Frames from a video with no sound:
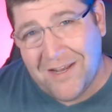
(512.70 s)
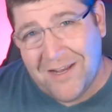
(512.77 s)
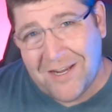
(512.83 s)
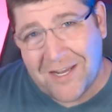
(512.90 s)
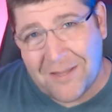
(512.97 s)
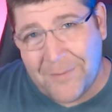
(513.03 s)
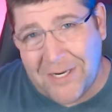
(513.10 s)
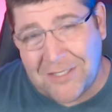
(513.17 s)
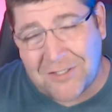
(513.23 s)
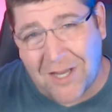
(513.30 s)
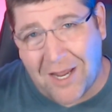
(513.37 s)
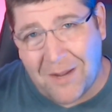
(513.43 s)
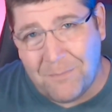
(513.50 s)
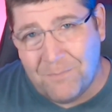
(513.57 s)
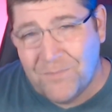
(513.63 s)
In the
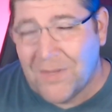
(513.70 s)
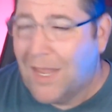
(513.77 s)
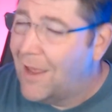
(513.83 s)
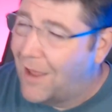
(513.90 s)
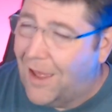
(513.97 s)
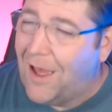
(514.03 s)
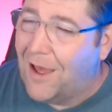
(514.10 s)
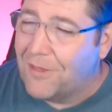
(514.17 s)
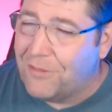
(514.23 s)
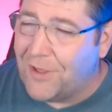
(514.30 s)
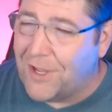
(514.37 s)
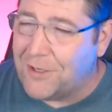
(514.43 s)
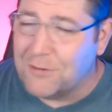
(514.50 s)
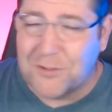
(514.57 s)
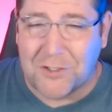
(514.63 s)
meantime,
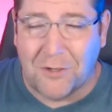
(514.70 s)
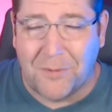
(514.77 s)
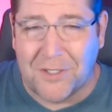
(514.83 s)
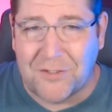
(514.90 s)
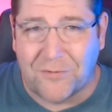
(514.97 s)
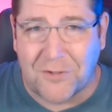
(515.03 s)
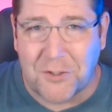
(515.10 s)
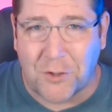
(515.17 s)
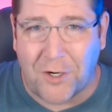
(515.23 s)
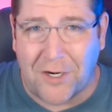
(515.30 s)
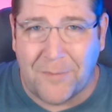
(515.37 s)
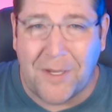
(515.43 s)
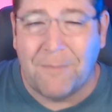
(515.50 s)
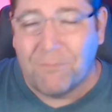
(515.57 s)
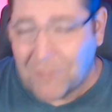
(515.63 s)
thank you so much for
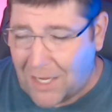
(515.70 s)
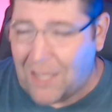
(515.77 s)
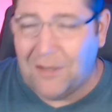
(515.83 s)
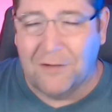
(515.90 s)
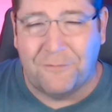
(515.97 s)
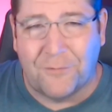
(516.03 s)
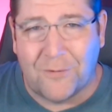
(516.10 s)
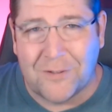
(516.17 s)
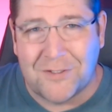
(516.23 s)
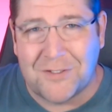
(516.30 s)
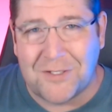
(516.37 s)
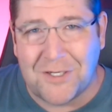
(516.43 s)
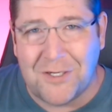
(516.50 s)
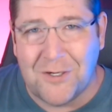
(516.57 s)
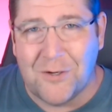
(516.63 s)
joining me. I look forward to
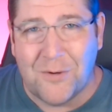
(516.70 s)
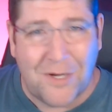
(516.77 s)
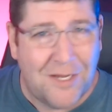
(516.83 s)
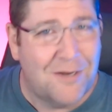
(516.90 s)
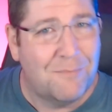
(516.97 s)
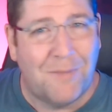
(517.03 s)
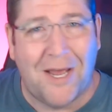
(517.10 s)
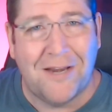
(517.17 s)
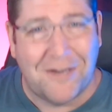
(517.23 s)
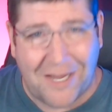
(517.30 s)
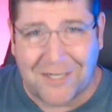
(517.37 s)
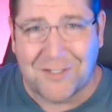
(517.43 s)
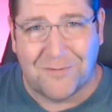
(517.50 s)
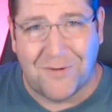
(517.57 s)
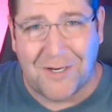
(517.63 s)
seeing you in my
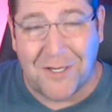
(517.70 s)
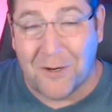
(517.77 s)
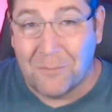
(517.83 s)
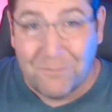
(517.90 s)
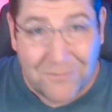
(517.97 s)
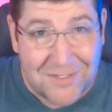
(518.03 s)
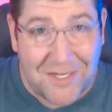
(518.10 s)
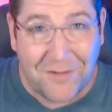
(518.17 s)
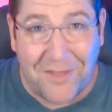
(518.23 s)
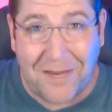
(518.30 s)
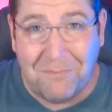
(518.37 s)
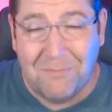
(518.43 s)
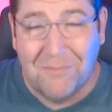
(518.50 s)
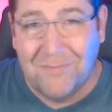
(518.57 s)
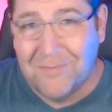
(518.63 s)
next video. Till
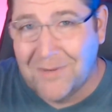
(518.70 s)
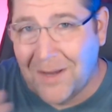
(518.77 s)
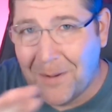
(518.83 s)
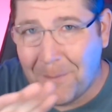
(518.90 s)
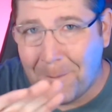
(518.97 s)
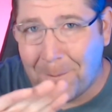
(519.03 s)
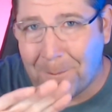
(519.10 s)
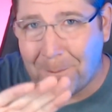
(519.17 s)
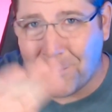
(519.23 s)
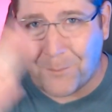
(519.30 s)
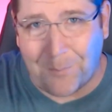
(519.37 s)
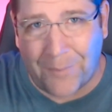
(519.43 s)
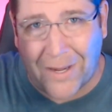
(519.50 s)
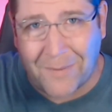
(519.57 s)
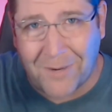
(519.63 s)
then,
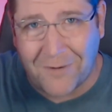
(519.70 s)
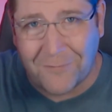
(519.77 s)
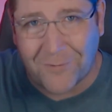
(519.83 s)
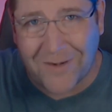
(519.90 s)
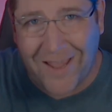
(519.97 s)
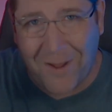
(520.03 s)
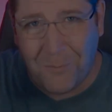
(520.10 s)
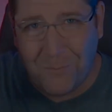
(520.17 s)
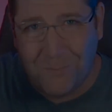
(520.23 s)
bye bye for now.